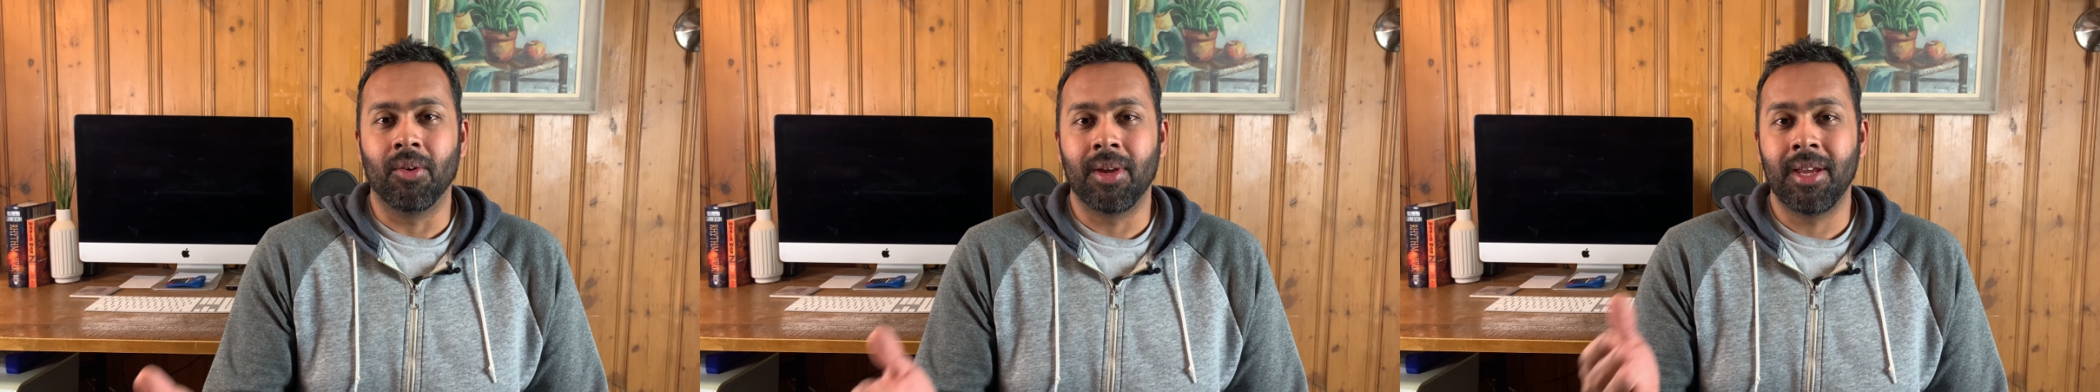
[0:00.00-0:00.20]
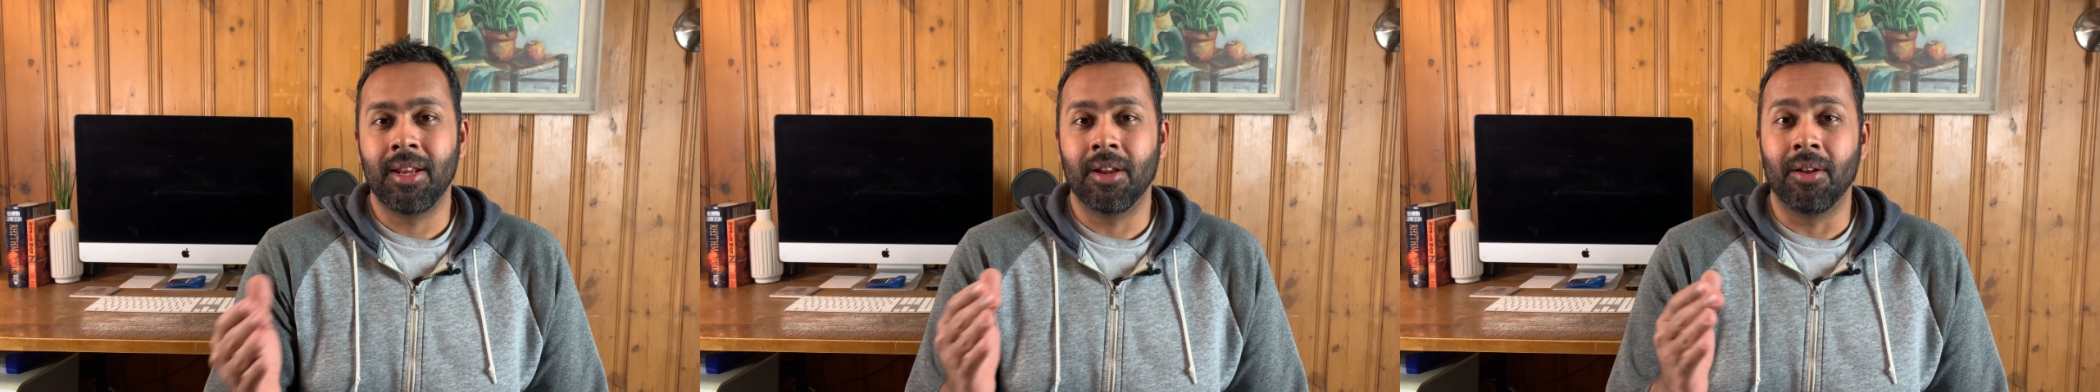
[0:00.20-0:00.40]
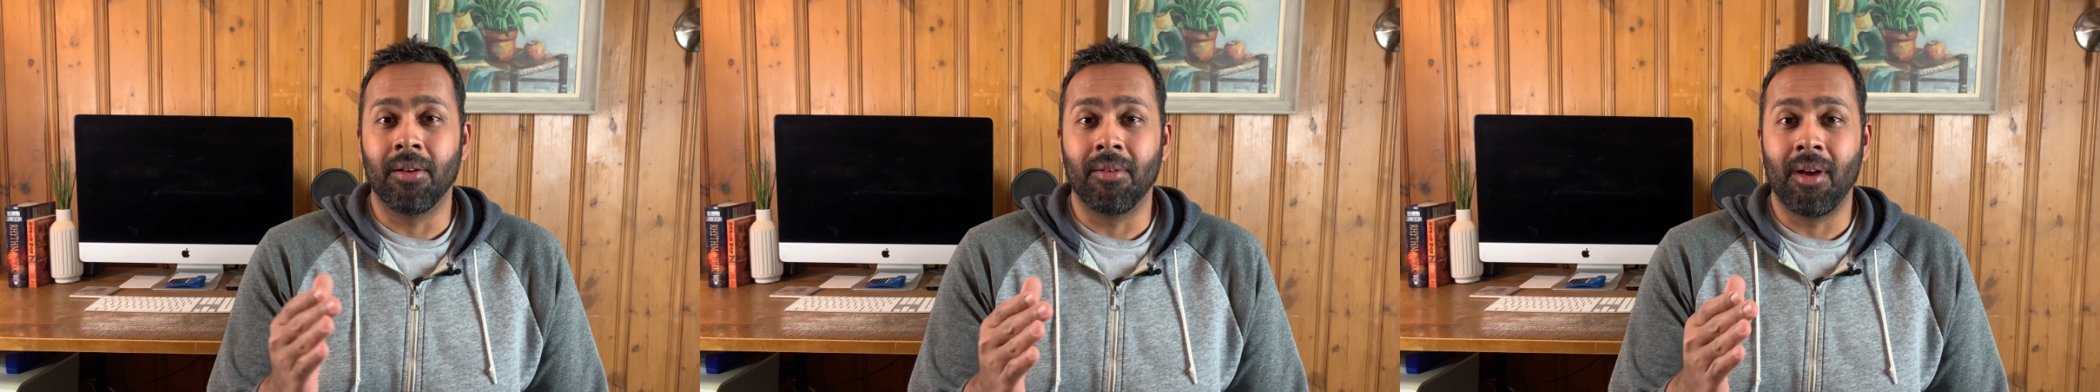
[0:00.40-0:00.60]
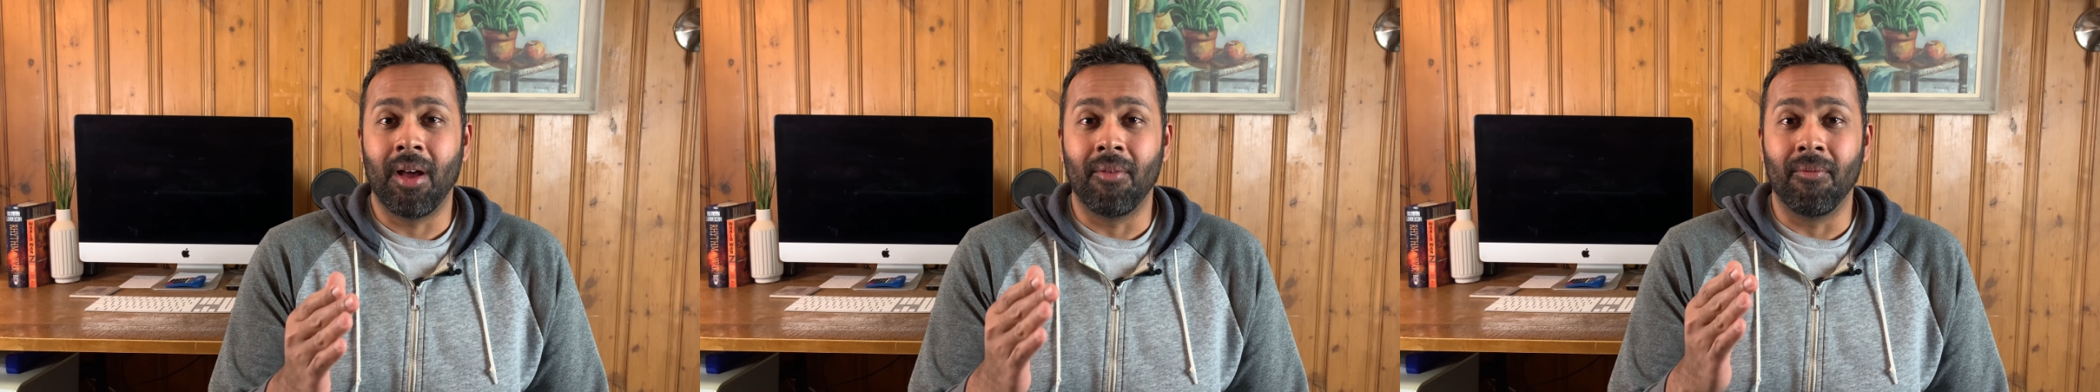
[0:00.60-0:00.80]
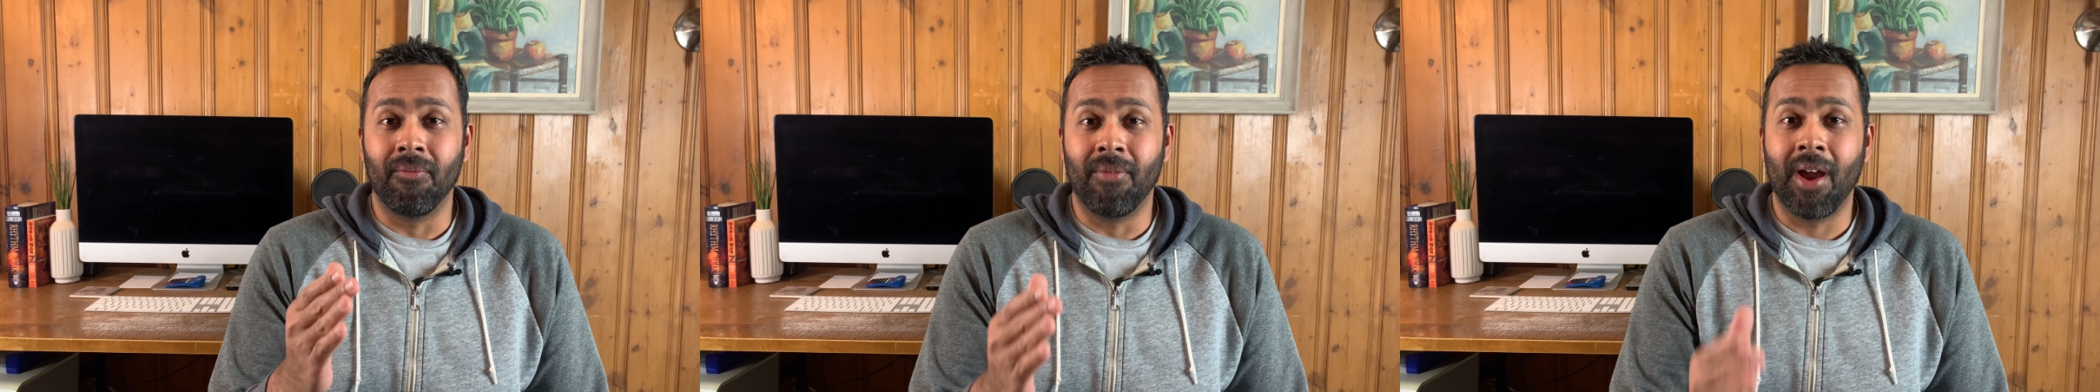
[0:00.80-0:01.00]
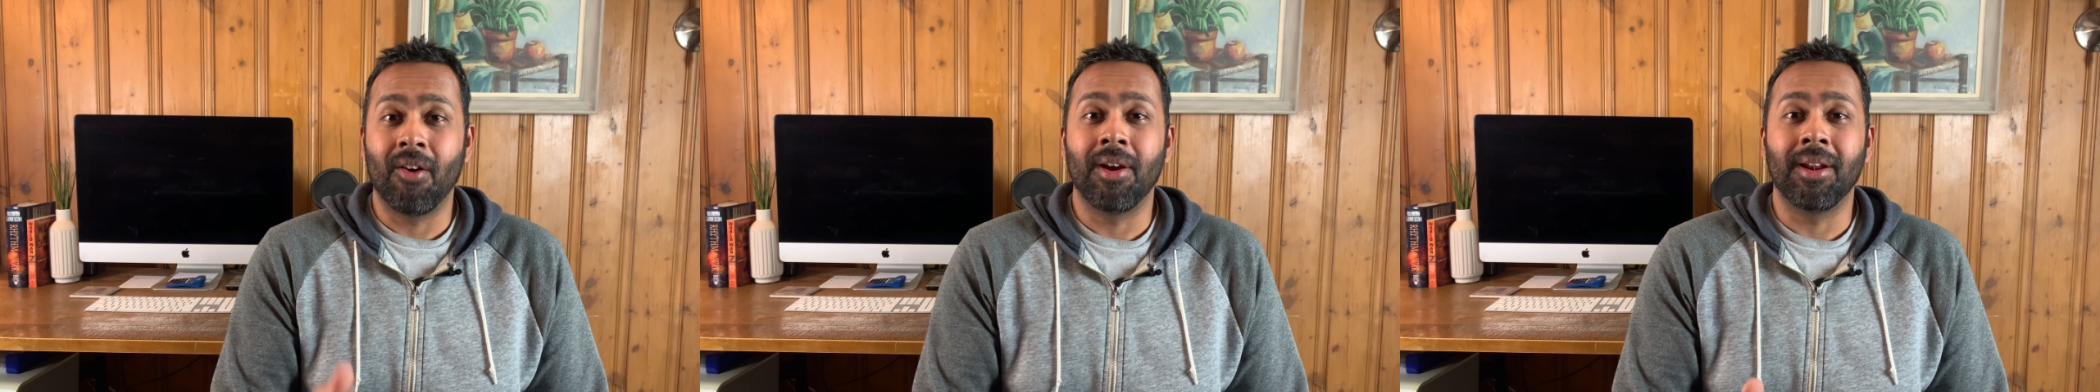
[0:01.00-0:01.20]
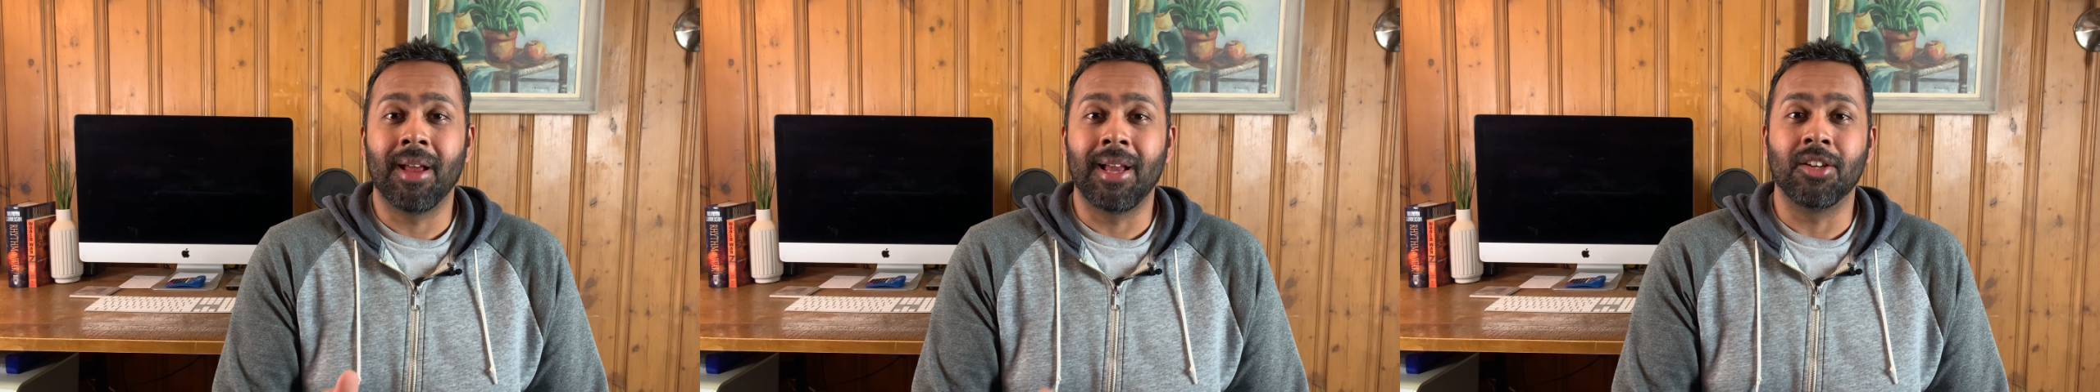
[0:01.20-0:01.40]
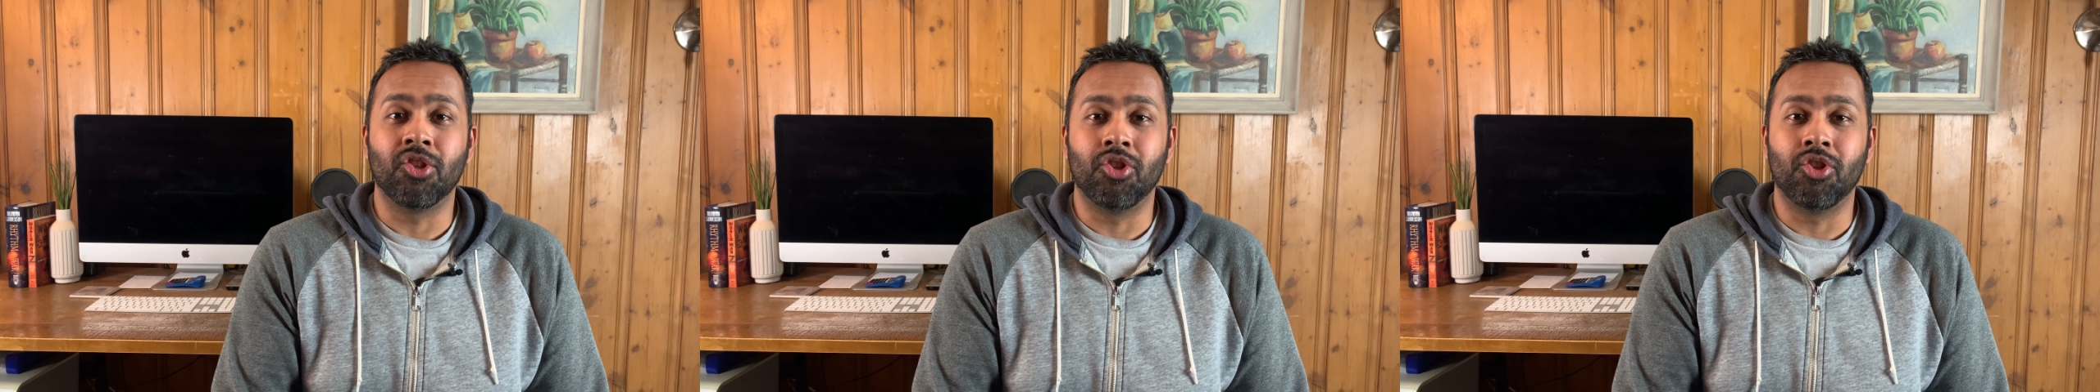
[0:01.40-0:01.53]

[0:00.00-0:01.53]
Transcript: he did a very nice